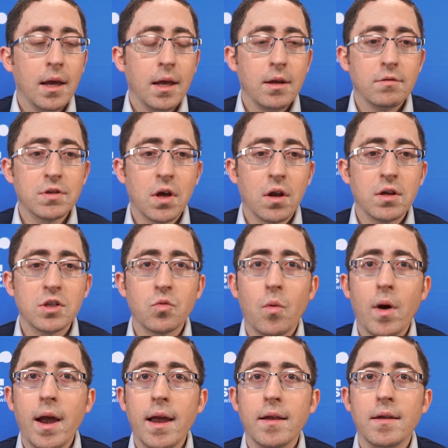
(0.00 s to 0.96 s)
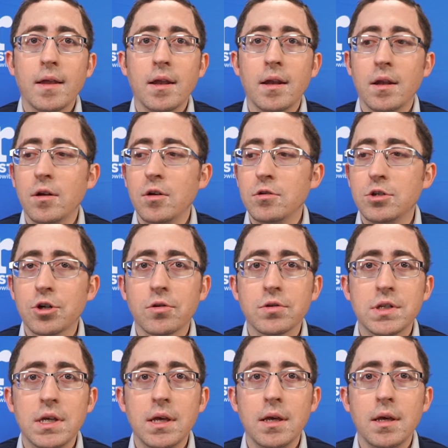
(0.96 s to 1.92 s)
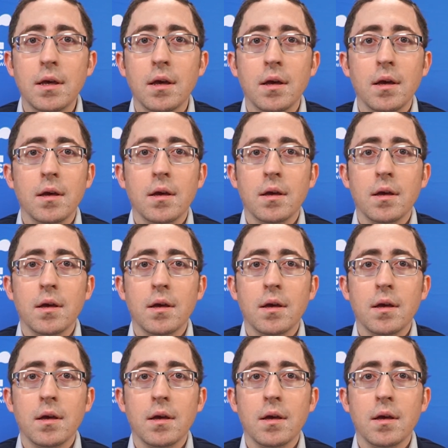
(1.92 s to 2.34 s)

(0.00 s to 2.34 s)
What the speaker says: He was on his way, and then a New Jersey